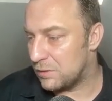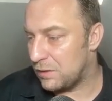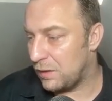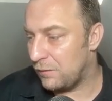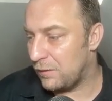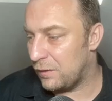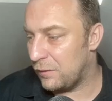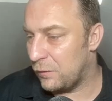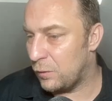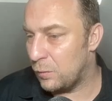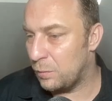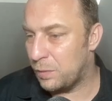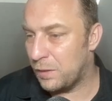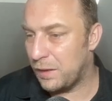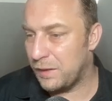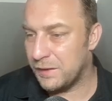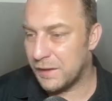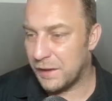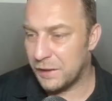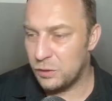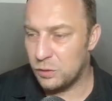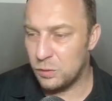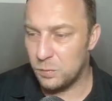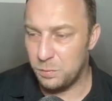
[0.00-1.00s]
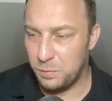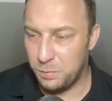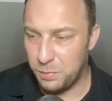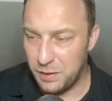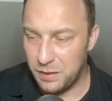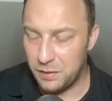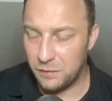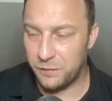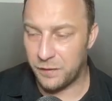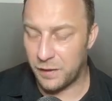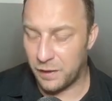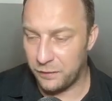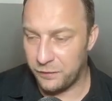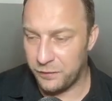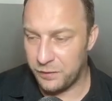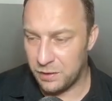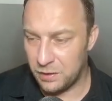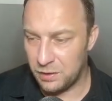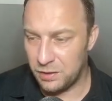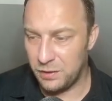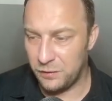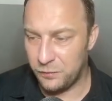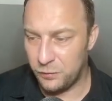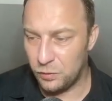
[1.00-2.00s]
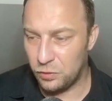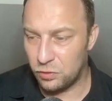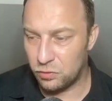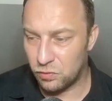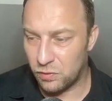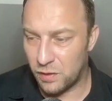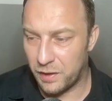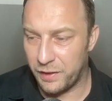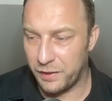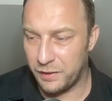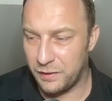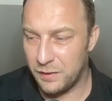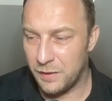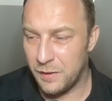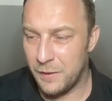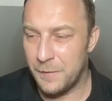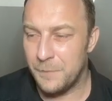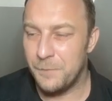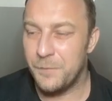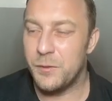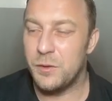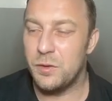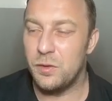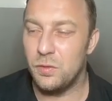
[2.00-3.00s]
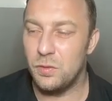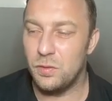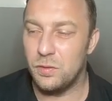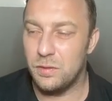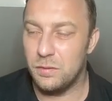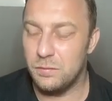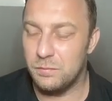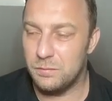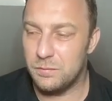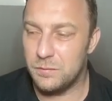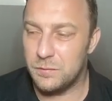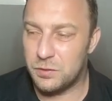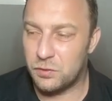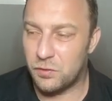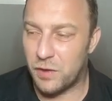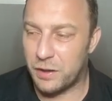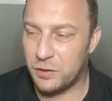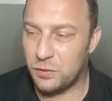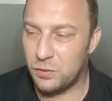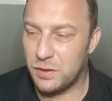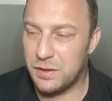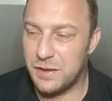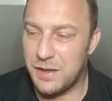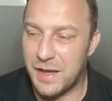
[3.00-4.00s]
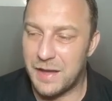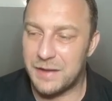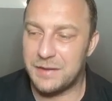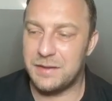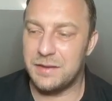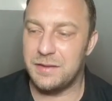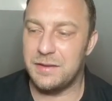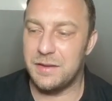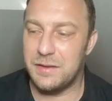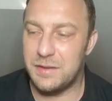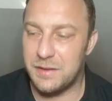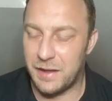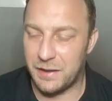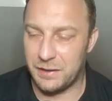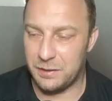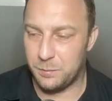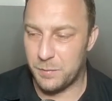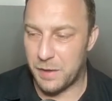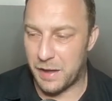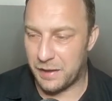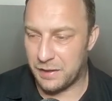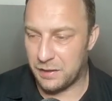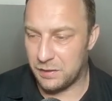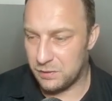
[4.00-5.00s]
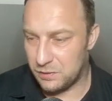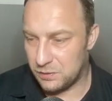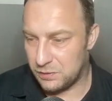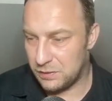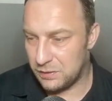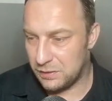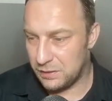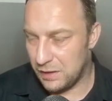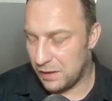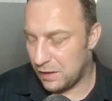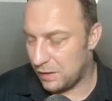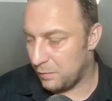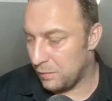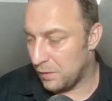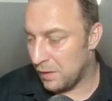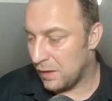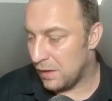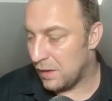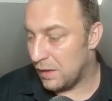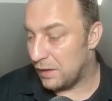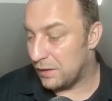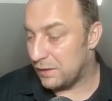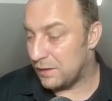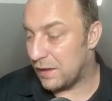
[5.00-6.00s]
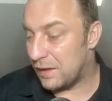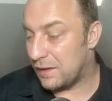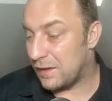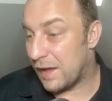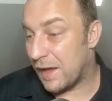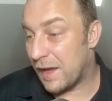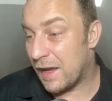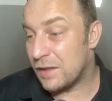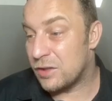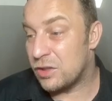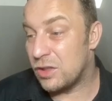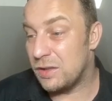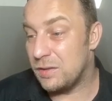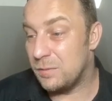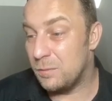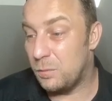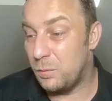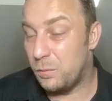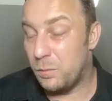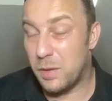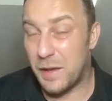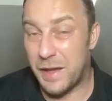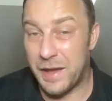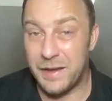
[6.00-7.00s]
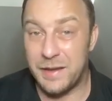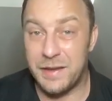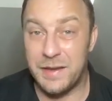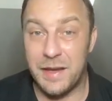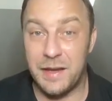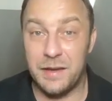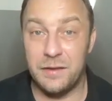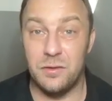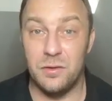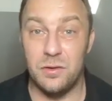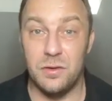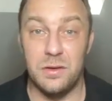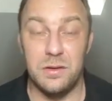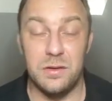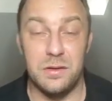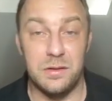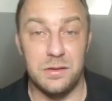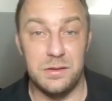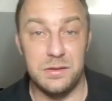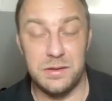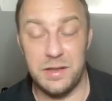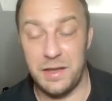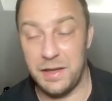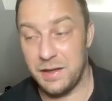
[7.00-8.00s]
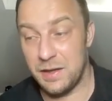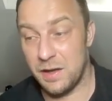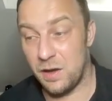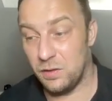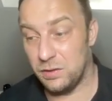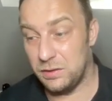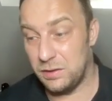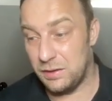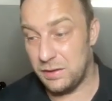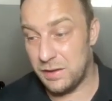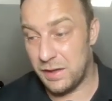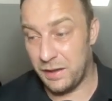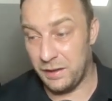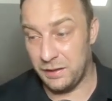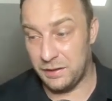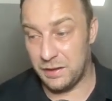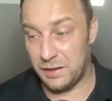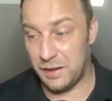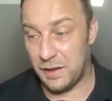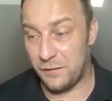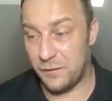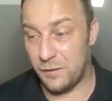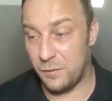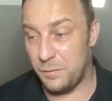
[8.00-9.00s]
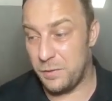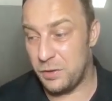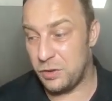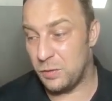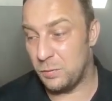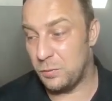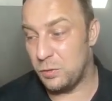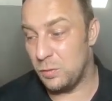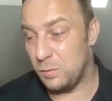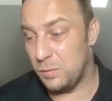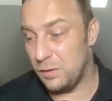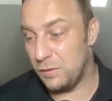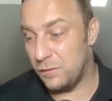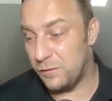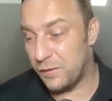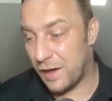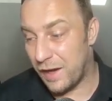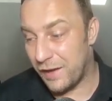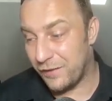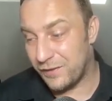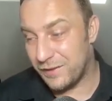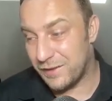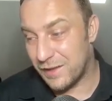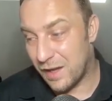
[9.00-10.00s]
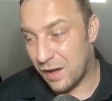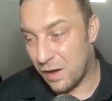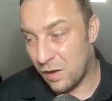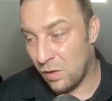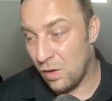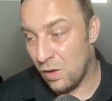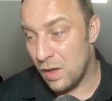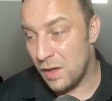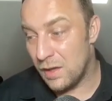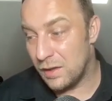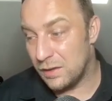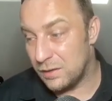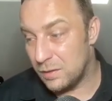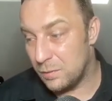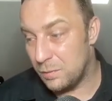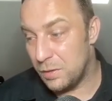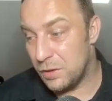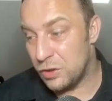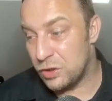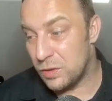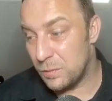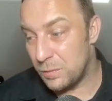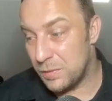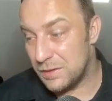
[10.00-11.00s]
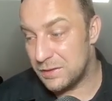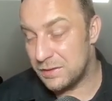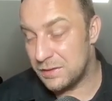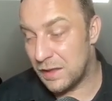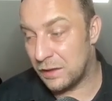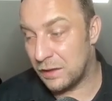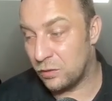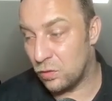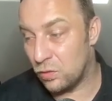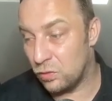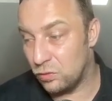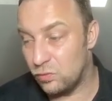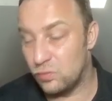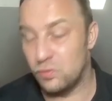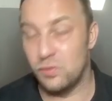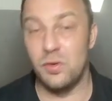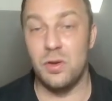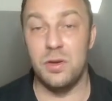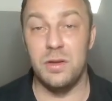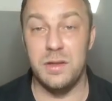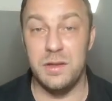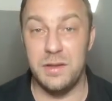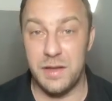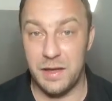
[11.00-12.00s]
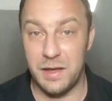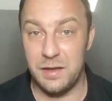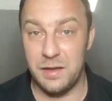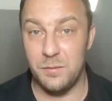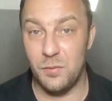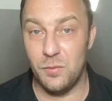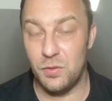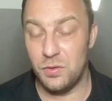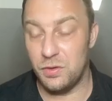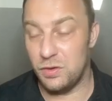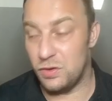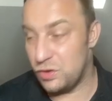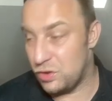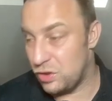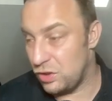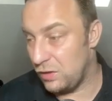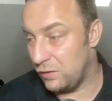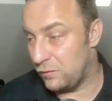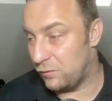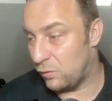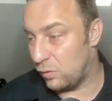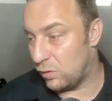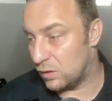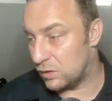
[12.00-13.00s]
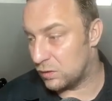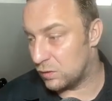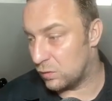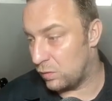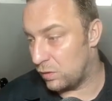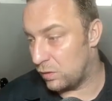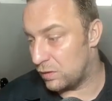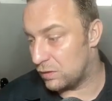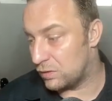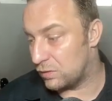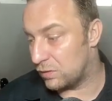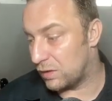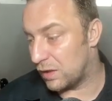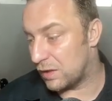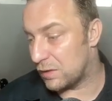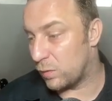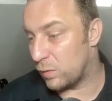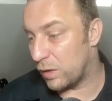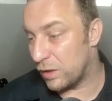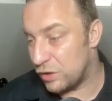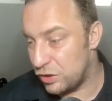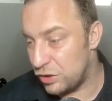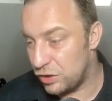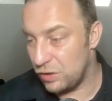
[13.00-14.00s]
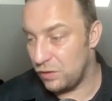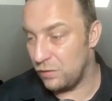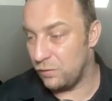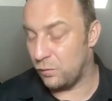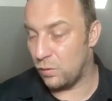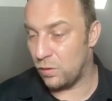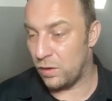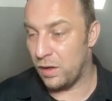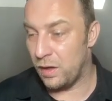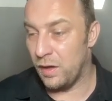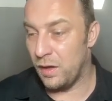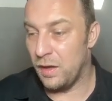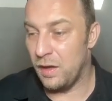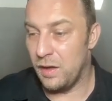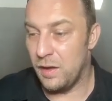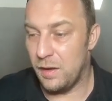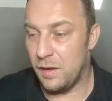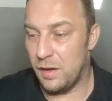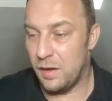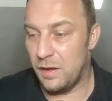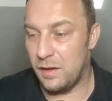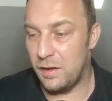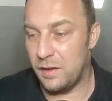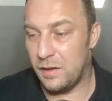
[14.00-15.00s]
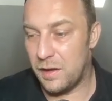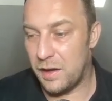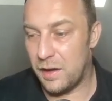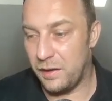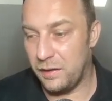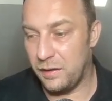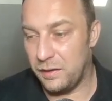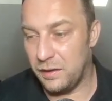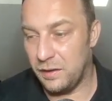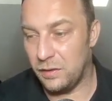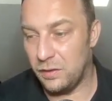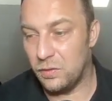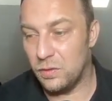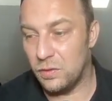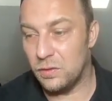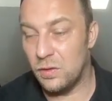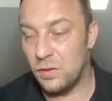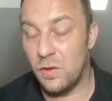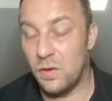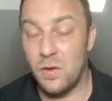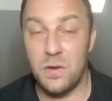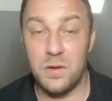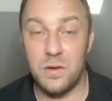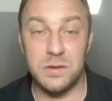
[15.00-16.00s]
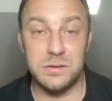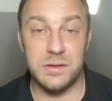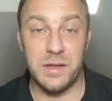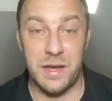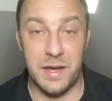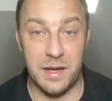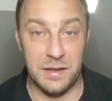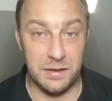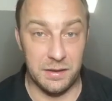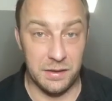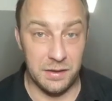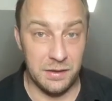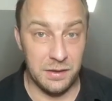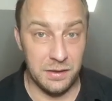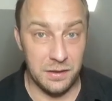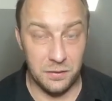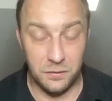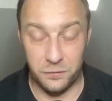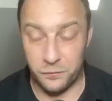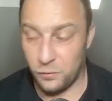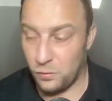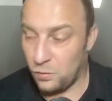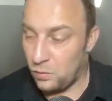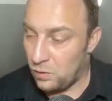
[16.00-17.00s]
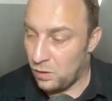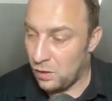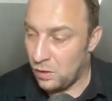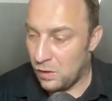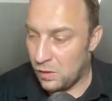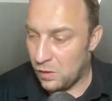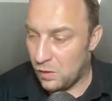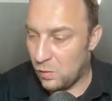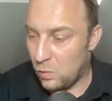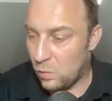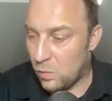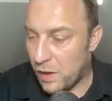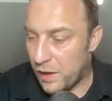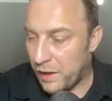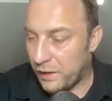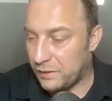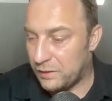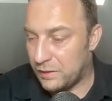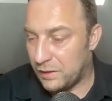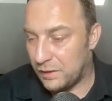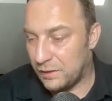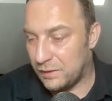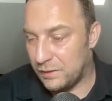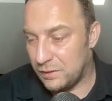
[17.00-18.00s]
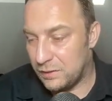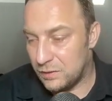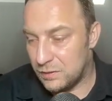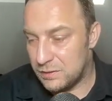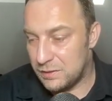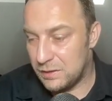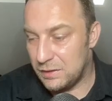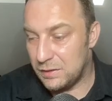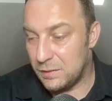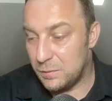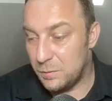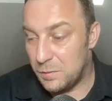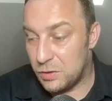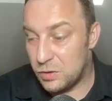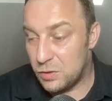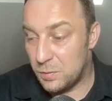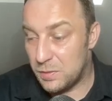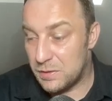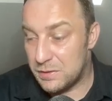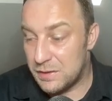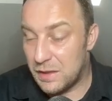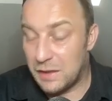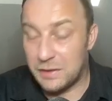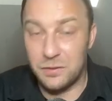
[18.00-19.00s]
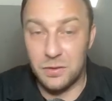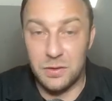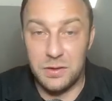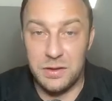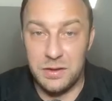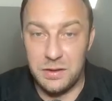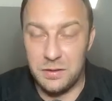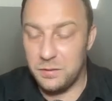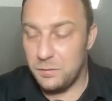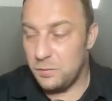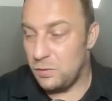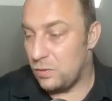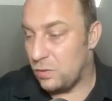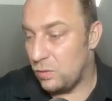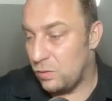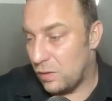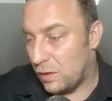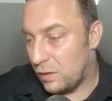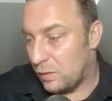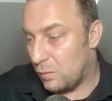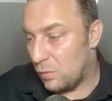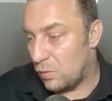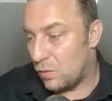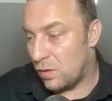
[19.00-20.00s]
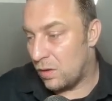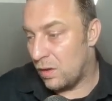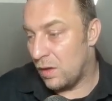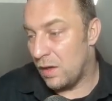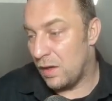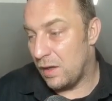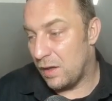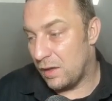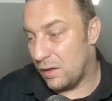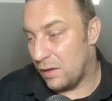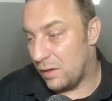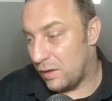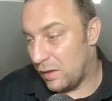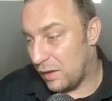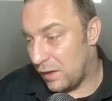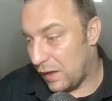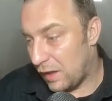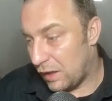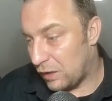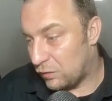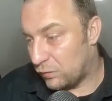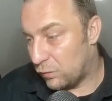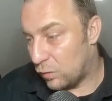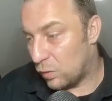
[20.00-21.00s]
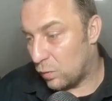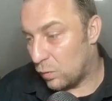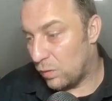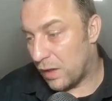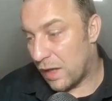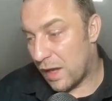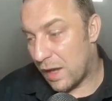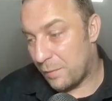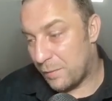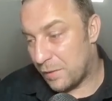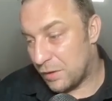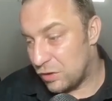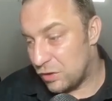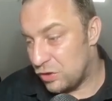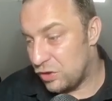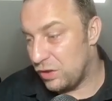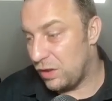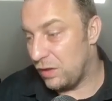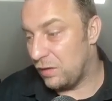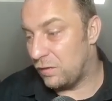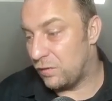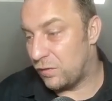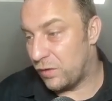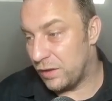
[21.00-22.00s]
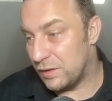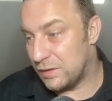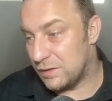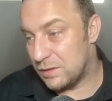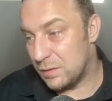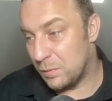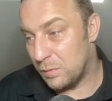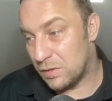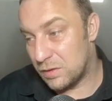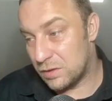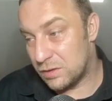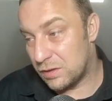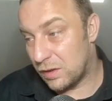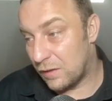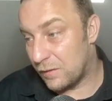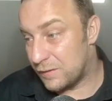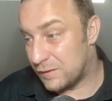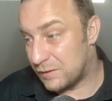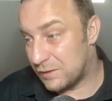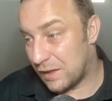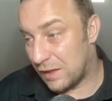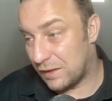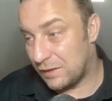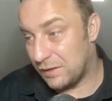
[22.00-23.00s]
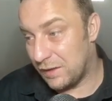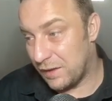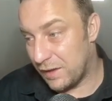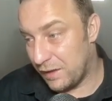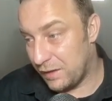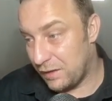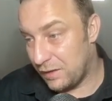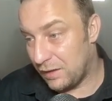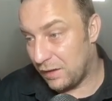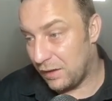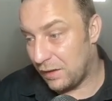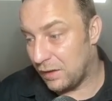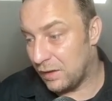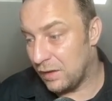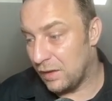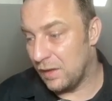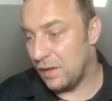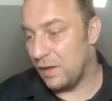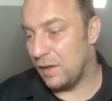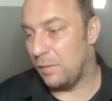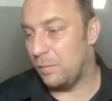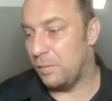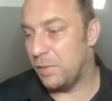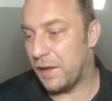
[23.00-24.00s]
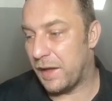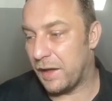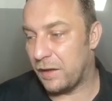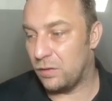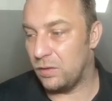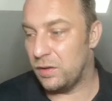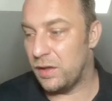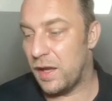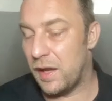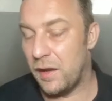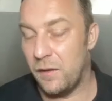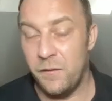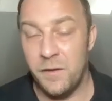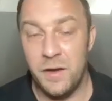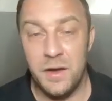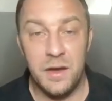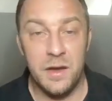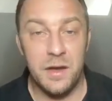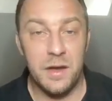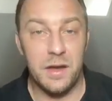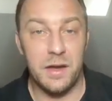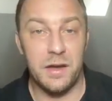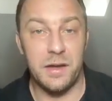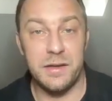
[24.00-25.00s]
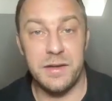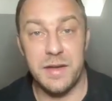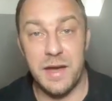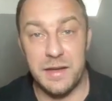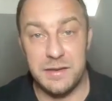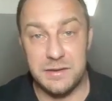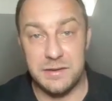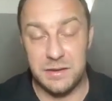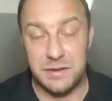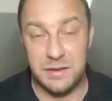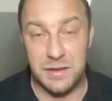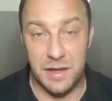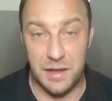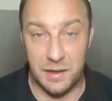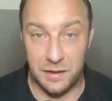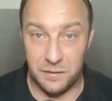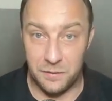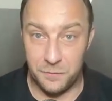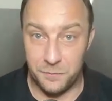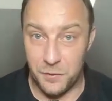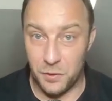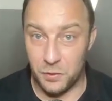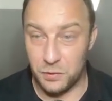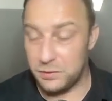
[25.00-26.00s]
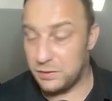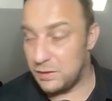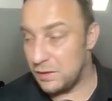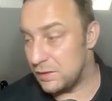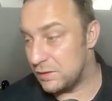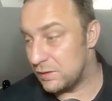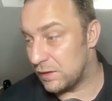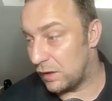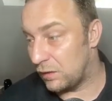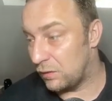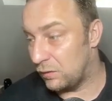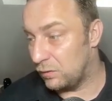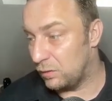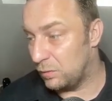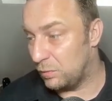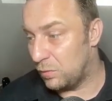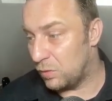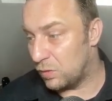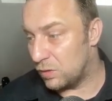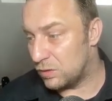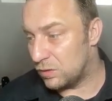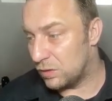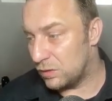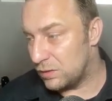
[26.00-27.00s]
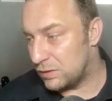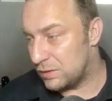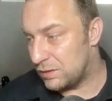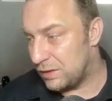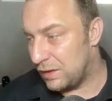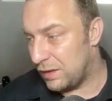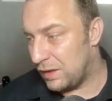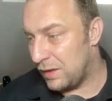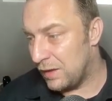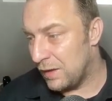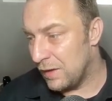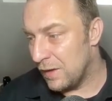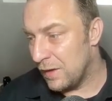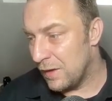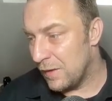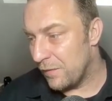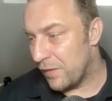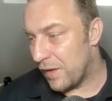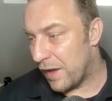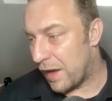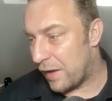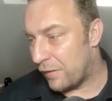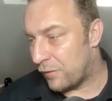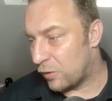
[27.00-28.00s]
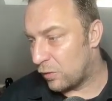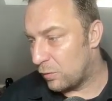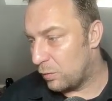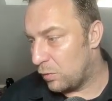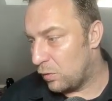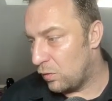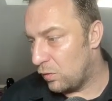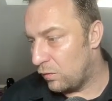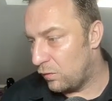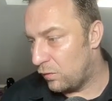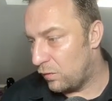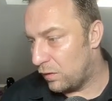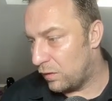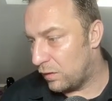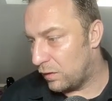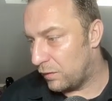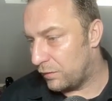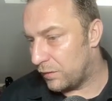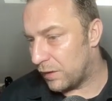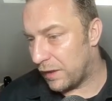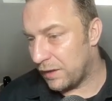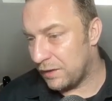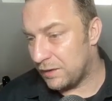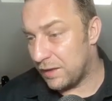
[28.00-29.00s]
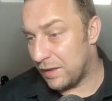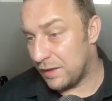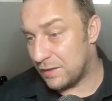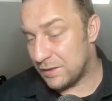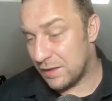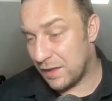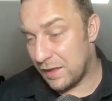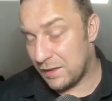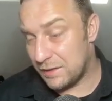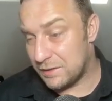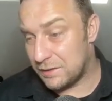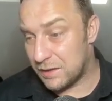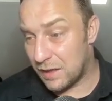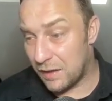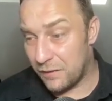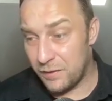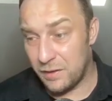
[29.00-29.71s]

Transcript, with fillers: Even if you play knight to b5 here, if you're trying to try to get the knight back into the game, then actually black can uh, take out the knight and after bishop to b5, now the bishop is not controlling anymore the g4 square, so that's why g4, uh, I think think could cause a headache here for white and you see the bishop is not on e2 anymore uh, h4 will happen g3 and similar stuff suddenly i think black could have a nice attack on this side of the board so you see after move uh, knight takes a7